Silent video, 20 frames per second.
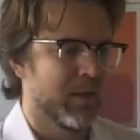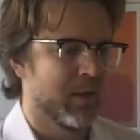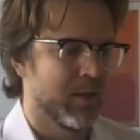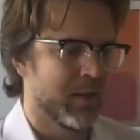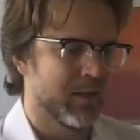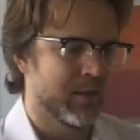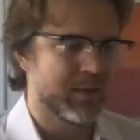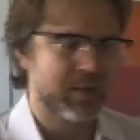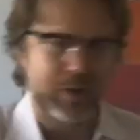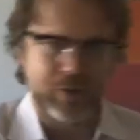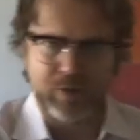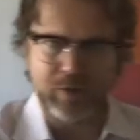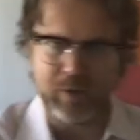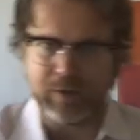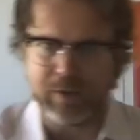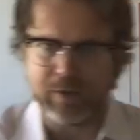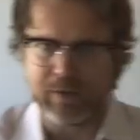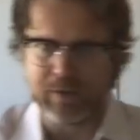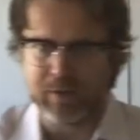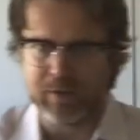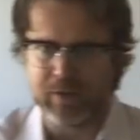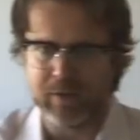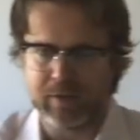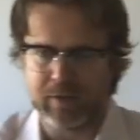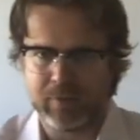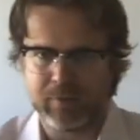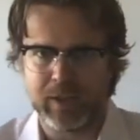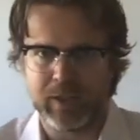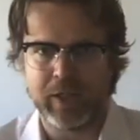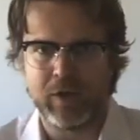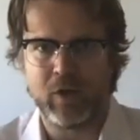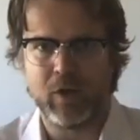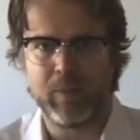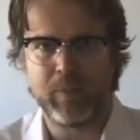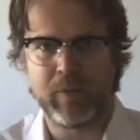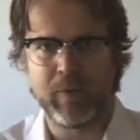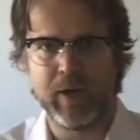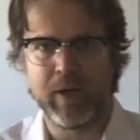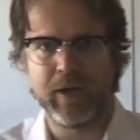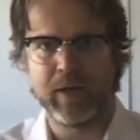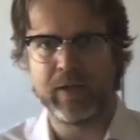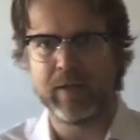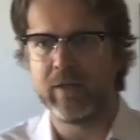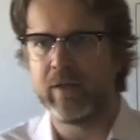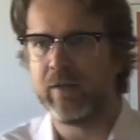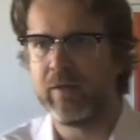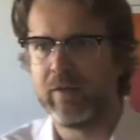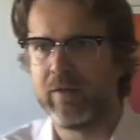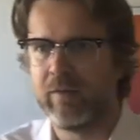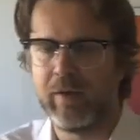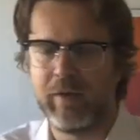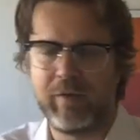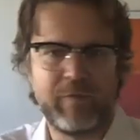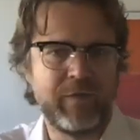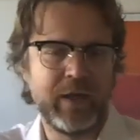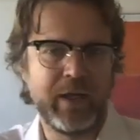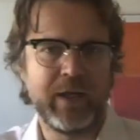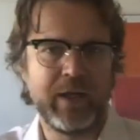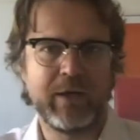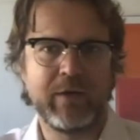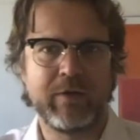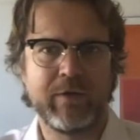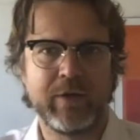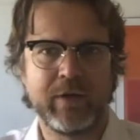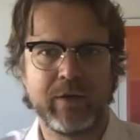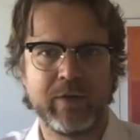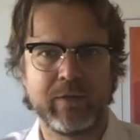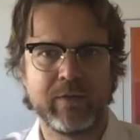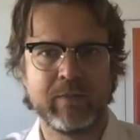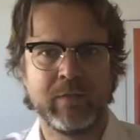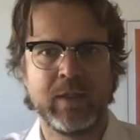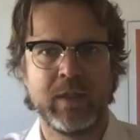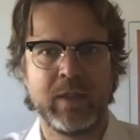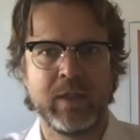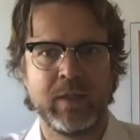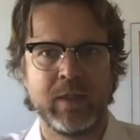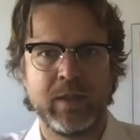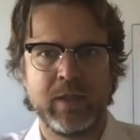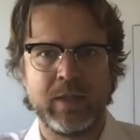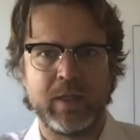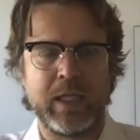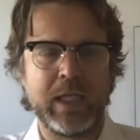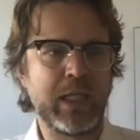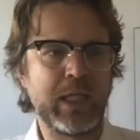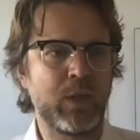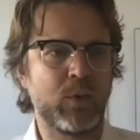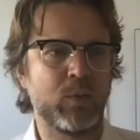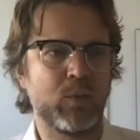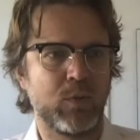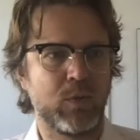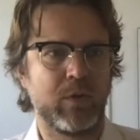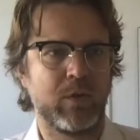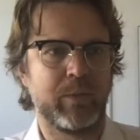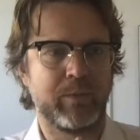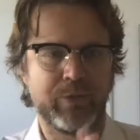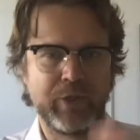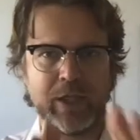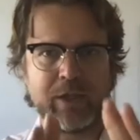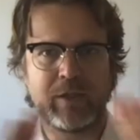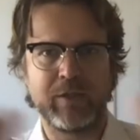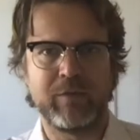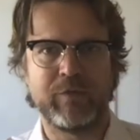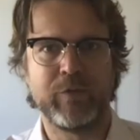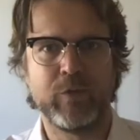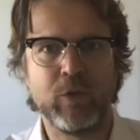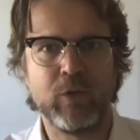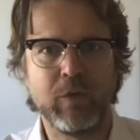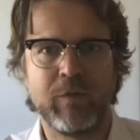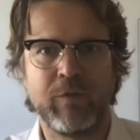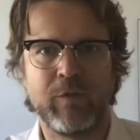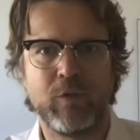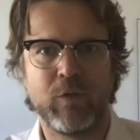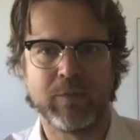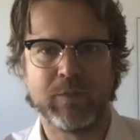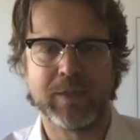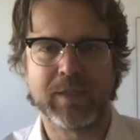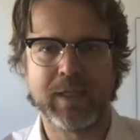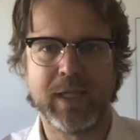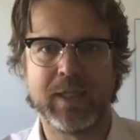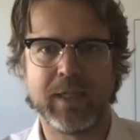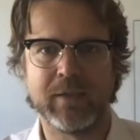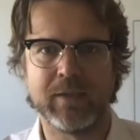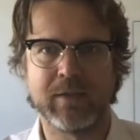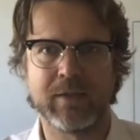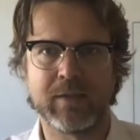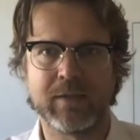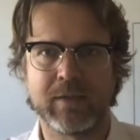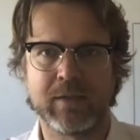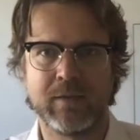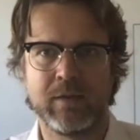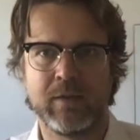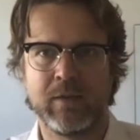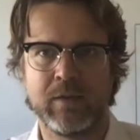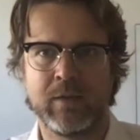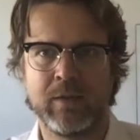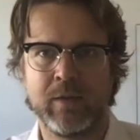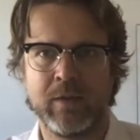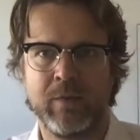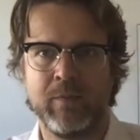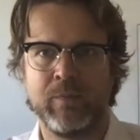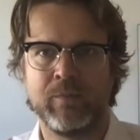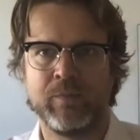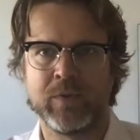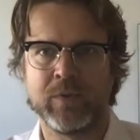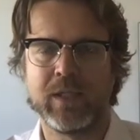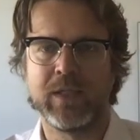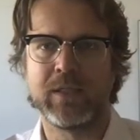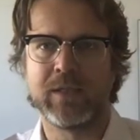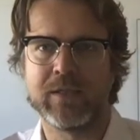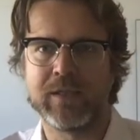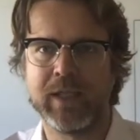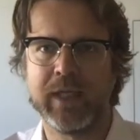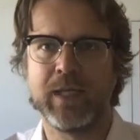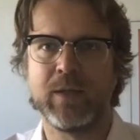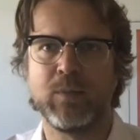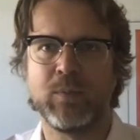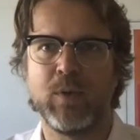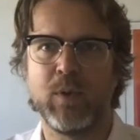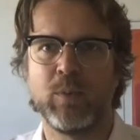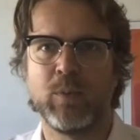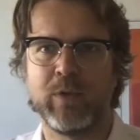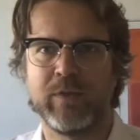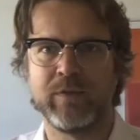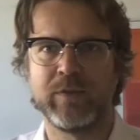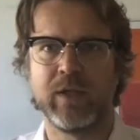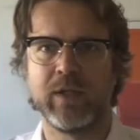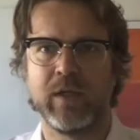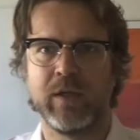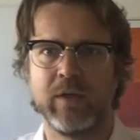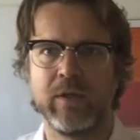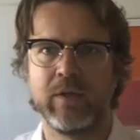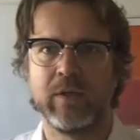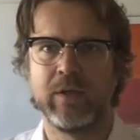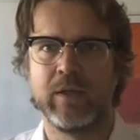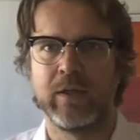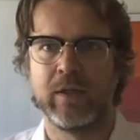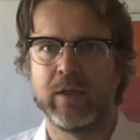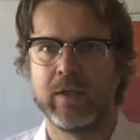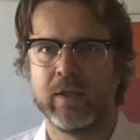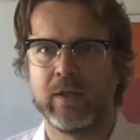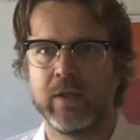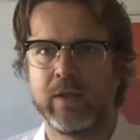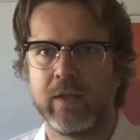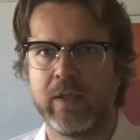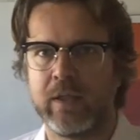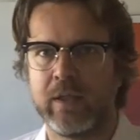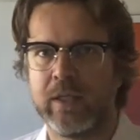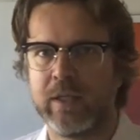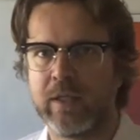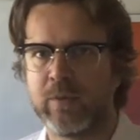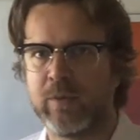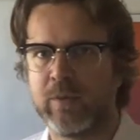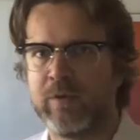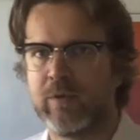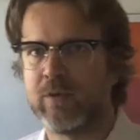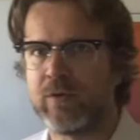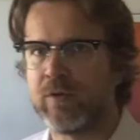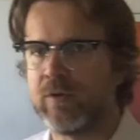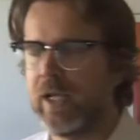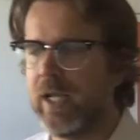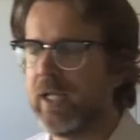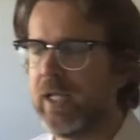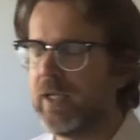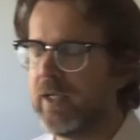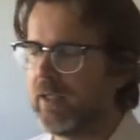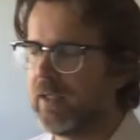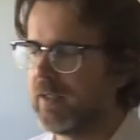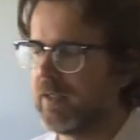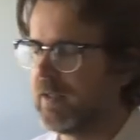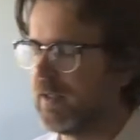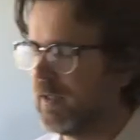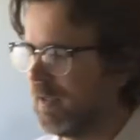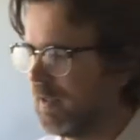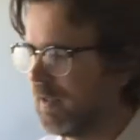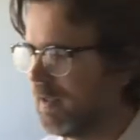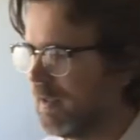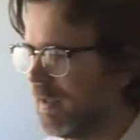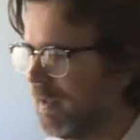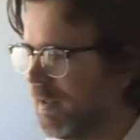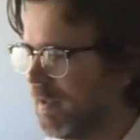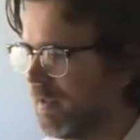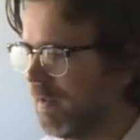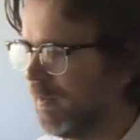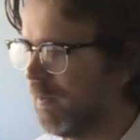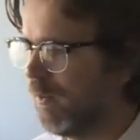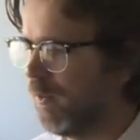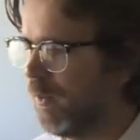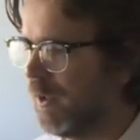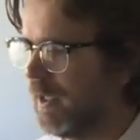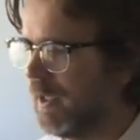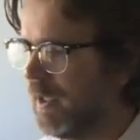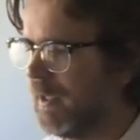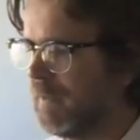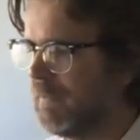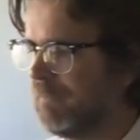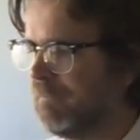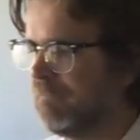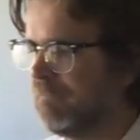such that this system can operate in a fair and equal, objective, uniform sense. Instead, what we've done is we've created a system where